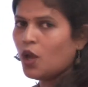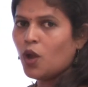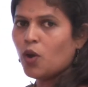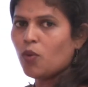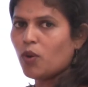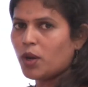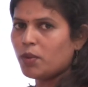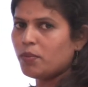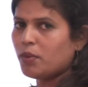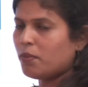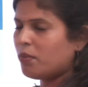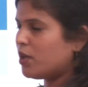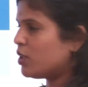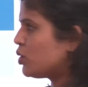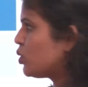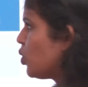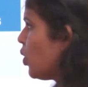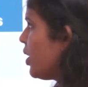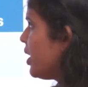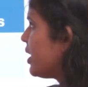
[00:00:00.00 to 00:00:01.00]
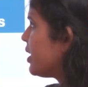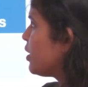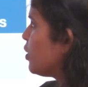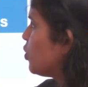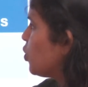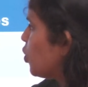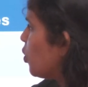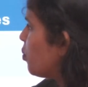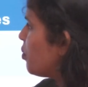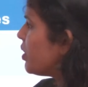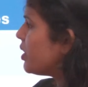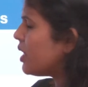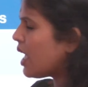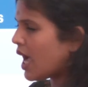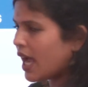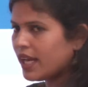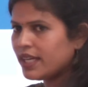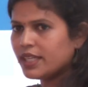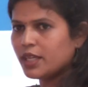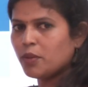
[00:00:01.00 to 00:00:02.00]
1 member. So it grouped
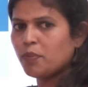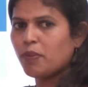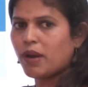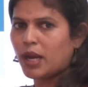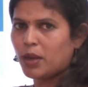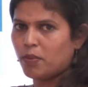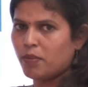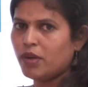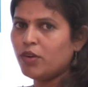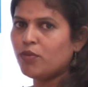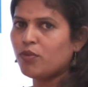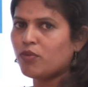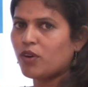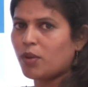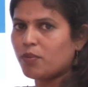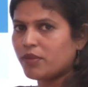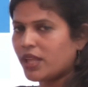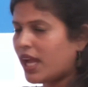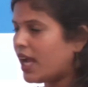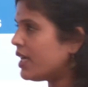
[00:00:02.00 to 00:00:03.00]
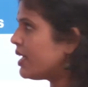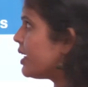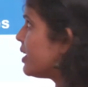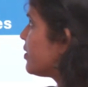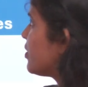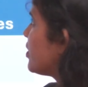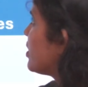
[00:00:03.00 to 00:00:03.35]
that department, from that it